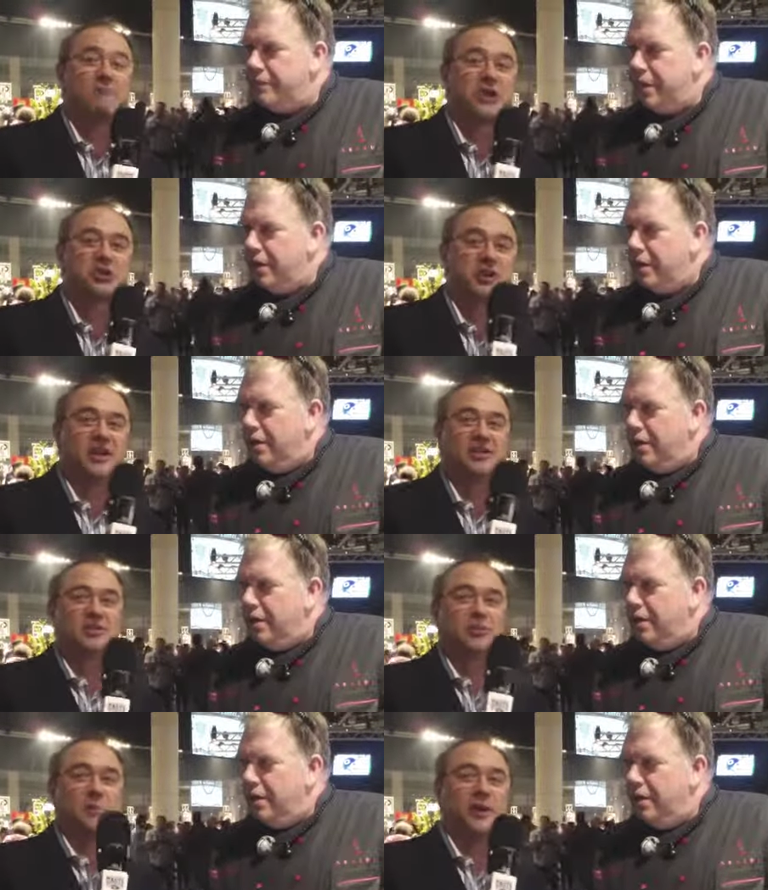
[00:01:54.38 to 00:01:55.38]
Speaker 1: mission is
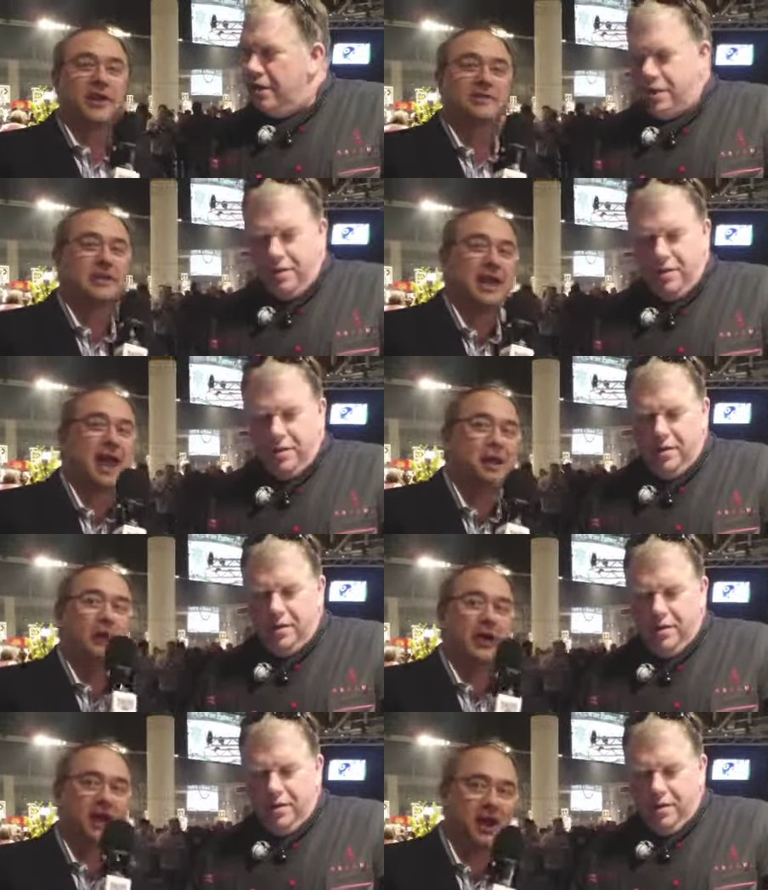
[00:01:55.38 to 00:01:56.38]
to replace the
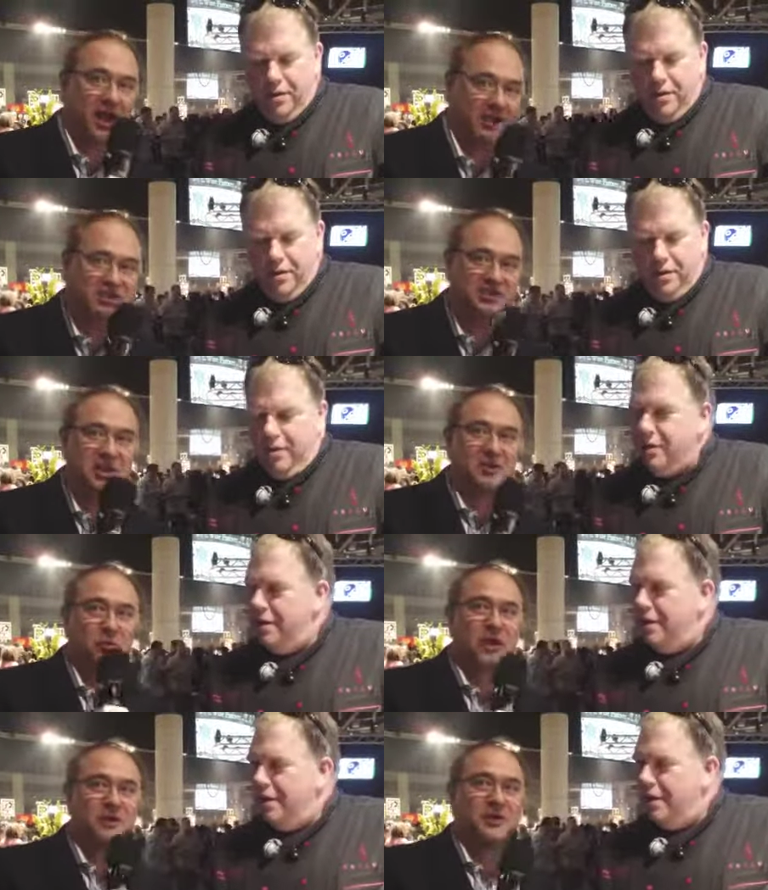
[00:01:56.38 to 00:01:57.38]
Abacus
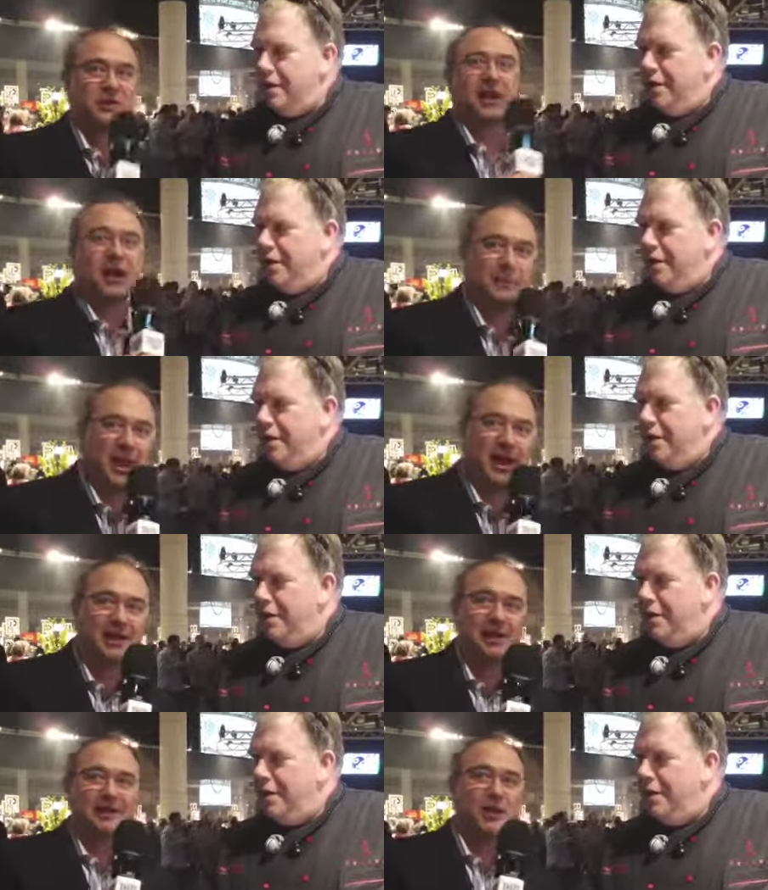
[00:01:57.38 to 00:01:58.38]
with the
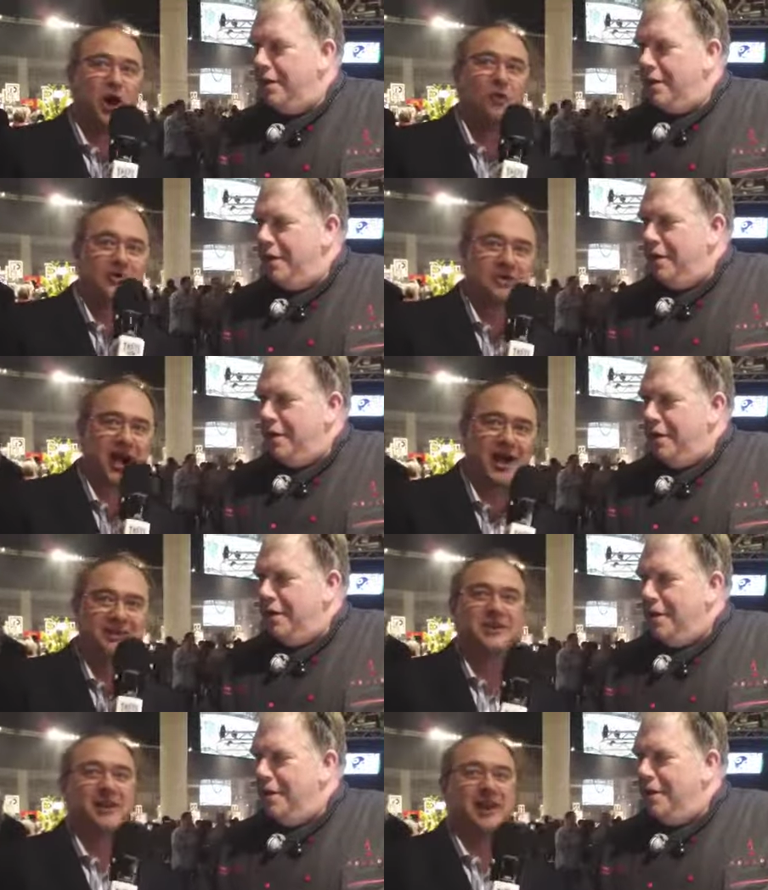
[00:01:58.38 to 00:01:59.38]
iPad. No, it's
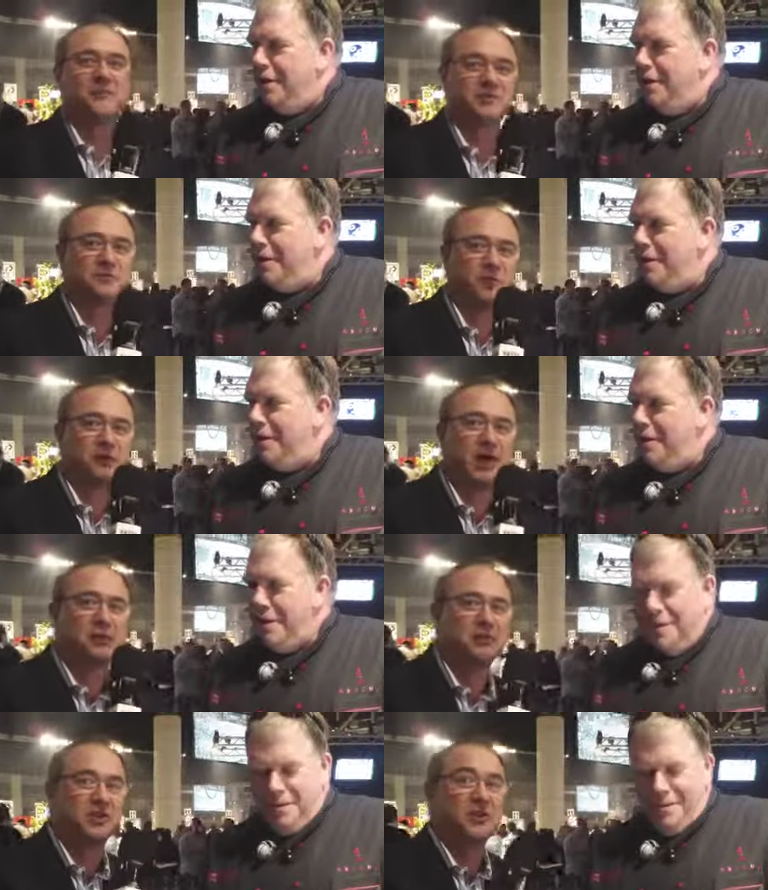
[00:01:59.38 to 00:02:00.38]
not. I'm just fooling
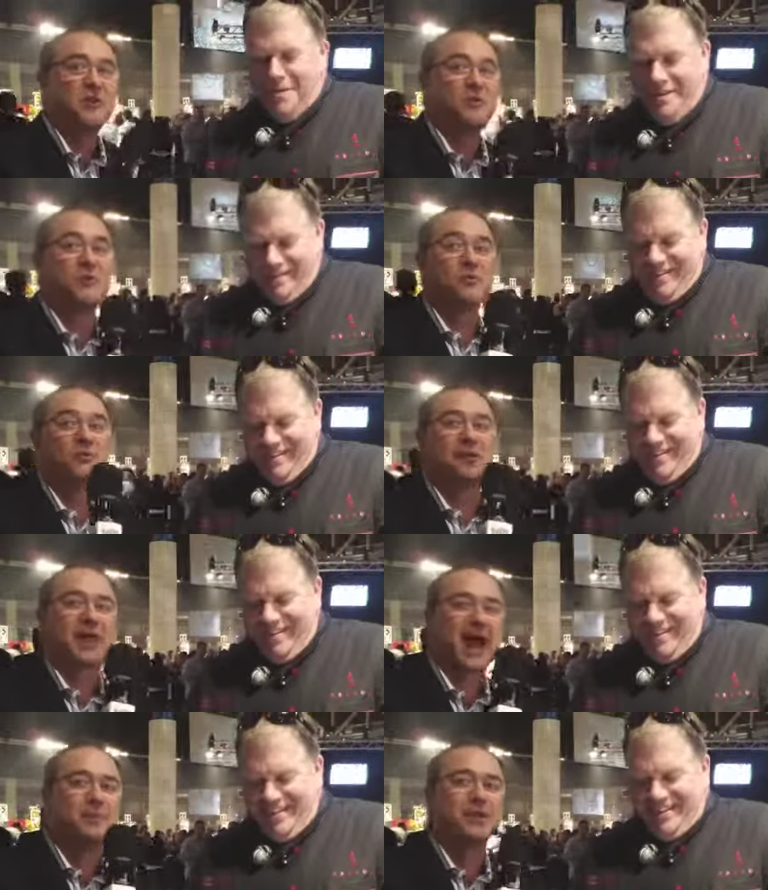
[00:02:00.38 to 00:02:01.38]
around with you. What
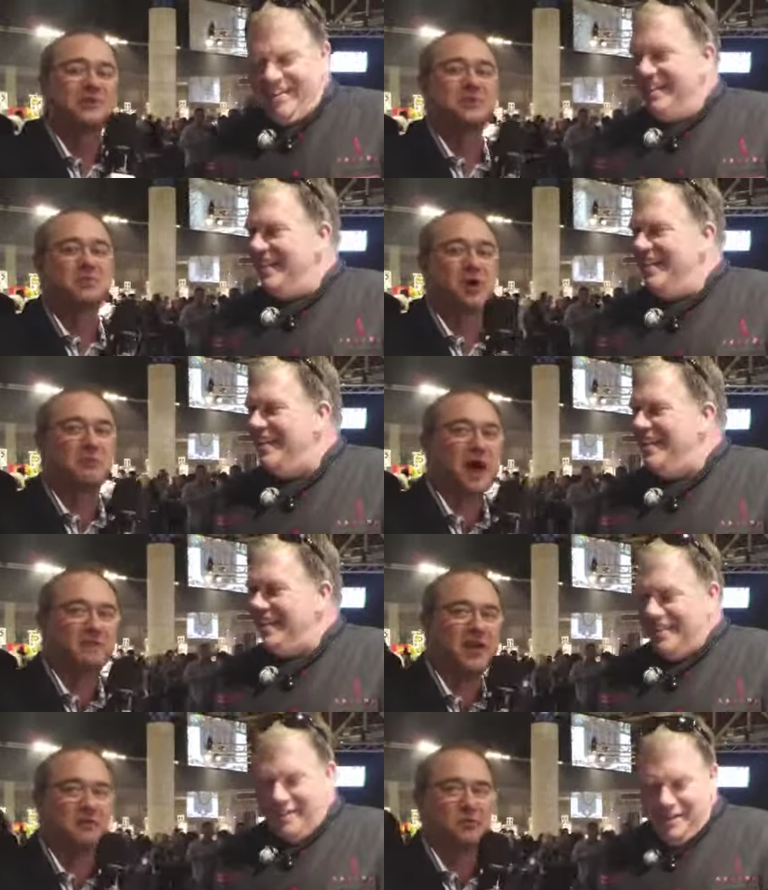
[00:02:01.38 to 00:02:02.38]
Abacus is one of my
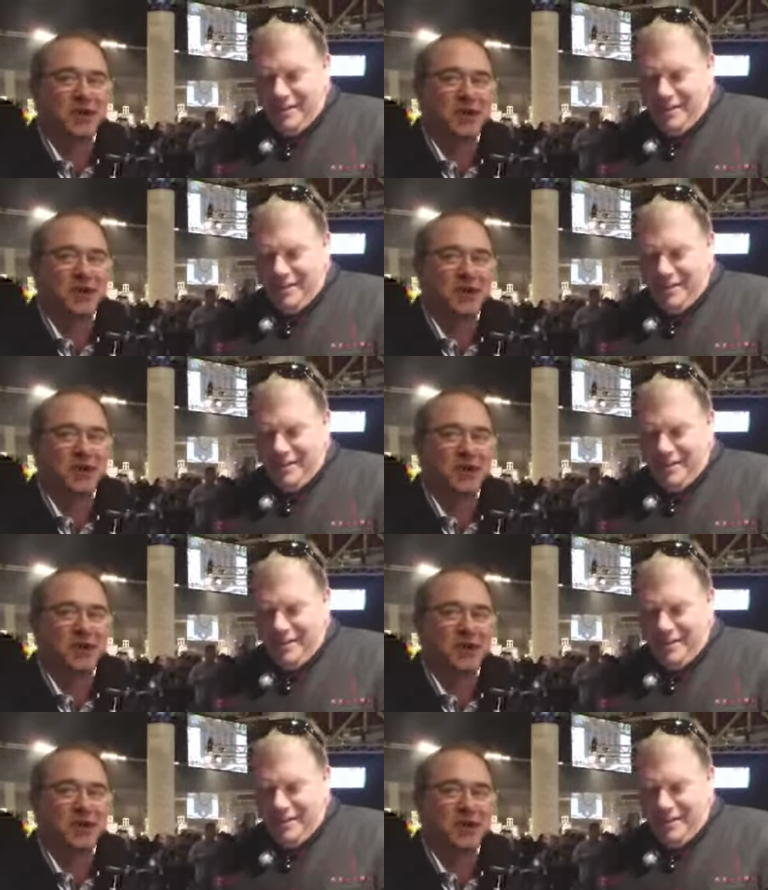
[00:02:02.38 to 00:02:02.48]
favorite